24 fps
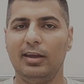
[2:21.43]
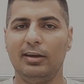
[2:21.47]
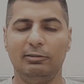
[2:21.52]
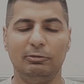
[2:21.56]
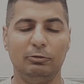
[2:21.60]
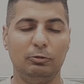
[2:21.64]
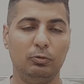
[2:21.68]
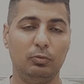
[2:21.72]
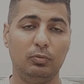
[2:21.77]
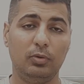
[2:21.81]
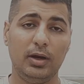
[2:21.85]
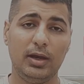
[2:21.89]
had a
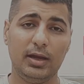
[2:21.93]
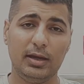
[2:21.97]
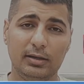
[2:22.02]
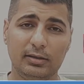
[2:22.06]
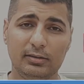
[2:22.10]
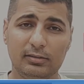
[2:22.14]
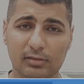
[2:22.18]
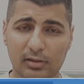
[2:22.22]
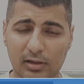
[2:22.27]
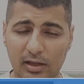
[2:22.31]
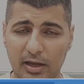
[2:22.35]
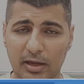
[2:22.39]

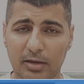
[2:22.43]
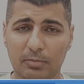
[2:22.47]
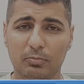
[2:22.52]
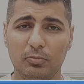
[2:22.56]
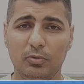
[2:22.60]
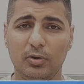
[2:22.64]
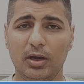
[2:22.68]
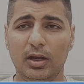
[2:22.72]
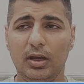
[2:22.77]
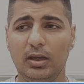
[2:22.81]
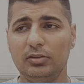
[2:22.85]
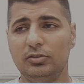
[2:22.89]
great
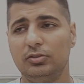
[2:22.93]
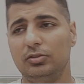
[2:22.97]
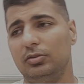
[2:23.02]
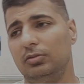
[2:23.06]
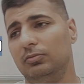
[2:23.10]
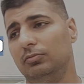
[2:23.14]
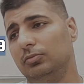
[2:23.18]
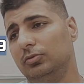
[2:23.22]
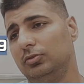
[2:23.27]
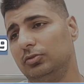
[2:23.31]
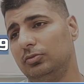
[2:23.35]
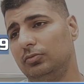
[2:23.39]
climb rate, so
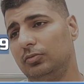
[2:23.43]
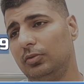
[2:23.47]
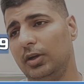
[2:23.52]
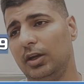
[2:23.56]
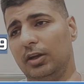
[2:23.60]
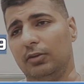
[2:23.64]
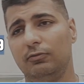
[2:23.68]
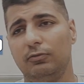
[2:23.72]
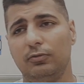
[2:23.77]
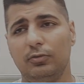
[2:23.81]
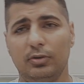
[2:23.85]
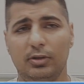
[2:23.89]
it was
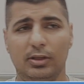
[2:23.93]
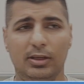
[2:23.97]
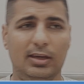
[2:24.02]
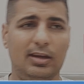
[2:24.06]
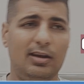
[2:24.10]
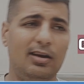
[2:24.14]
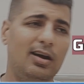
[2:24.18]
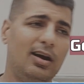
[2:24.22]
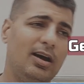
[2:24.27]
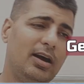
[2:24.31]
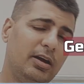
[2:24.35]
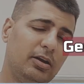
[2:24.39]
great for the
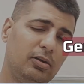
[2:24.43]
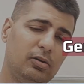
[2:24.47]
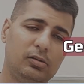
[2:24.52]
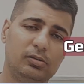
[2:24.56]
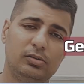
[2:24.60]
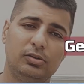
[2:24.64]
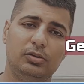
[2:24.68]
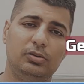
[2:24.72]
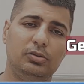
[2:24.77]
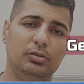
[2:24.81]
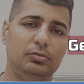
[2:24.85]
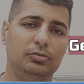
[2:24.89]
high
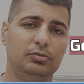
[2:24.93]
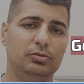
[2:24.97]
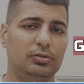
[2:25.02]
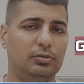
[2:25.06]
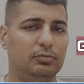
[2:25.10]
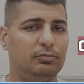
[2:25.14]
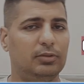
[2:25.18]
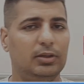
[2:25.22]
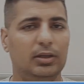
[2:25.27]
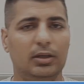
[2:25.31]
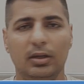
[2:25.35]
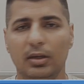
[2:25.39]
altitudes
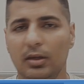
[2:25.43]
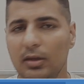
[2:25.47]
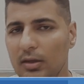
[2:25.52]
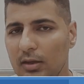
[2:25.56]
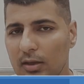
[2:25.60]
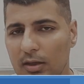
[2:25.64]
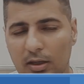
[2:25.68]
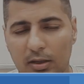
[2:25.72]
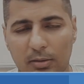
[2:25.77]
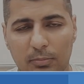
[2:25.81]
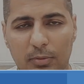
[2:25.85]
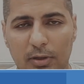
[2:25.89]
of the
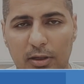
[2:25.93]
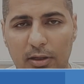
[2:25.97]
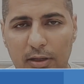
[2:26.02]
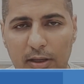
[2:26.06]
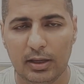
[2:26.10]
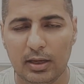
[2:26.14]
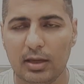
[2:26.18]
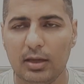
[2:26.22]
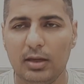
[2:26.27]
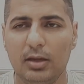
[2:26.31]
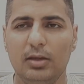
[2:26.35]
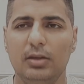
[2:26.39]

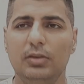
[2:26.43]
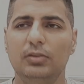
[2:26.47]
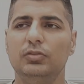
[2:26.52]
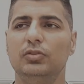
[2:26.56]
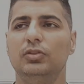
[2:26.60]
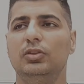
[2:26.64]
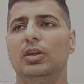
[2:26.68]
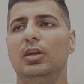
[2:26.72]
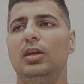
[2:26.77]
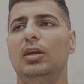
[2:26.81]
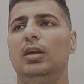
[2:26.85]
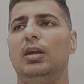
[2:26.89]

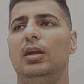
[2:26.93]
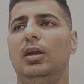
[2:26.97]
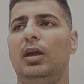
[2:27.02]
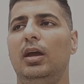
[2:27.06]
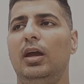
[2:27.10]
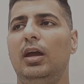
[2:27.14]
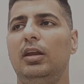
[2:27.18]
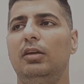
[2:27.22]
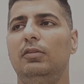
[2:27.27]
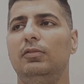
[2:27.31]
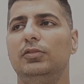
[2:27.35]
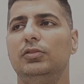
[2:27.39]
Himalayas,
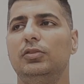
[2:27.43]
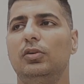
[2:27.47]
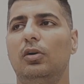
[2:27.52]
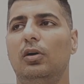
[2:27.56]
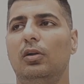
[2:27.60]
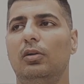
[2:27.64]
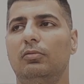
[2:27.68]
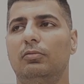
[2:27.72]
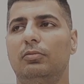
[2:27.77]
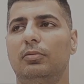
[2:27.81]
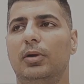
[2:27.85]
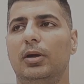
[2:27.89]
and it was
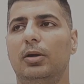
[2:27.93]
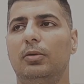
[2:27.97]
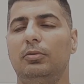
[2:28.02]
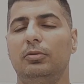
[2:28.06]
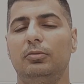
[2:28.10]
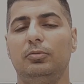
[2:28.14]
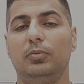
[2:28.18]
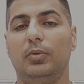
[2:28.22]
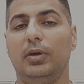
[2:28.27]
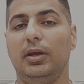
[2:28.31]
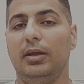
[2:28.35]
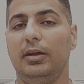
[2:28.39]
all around
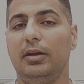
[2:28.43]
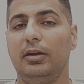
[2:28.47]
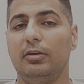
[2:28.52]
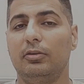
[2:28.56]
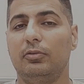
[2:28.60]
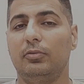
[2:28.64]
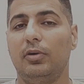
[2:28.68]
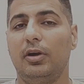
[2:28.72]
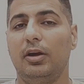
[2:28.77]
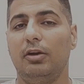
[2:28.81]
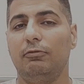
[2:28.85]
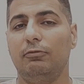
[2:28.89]
a great
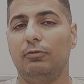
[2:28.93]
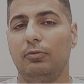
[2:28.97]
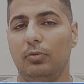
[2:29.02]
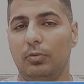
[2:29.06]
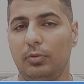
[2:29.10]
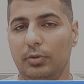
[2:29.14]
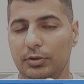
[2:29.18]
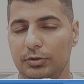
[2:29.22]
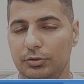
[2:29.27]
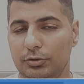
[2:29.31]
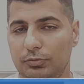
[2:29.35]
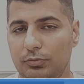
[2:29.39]
aircraft
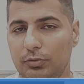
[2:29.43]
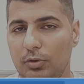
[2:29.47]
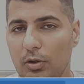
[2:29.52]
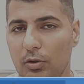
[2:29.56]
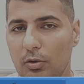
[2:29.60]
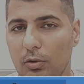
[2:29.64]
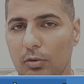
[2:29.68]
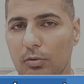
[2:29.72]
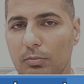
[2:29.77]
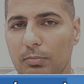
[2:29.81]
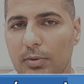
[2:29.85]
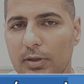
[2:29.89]
for its
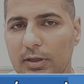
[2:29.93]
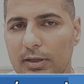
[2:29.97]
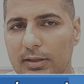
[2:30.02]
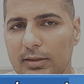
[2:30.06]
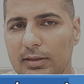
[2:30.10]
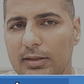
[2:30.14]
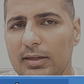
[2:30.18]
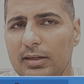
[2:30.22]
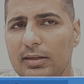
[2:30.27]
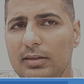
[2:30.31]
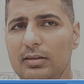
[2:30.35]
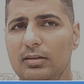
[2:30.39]
role. But
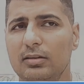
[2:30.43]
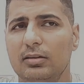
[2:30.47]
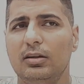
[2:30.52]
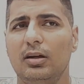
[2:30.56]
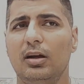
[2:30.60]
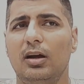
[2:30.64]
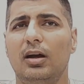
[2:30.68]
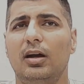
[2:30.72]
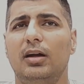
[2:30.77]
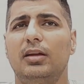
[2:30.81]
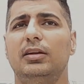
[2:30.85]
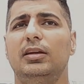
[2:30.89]
in the Indian
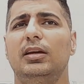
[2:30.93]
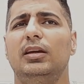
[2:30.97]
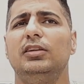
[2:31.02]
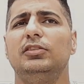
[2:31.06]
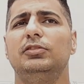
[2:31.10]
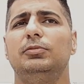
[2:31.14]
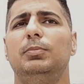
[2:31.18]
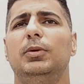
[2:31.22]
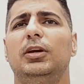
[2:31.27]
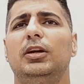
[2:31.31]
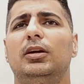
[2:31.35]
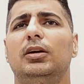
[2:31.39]

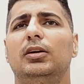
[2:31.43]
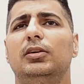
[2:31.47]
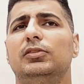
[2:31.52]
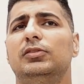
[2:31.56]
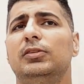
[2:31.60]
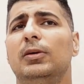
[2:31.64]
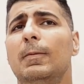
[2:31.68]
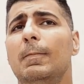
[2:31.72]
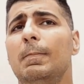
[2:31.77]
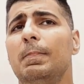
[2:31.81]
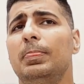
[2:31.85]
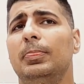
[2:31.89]
context,
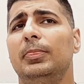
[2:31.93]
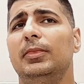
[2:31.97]
because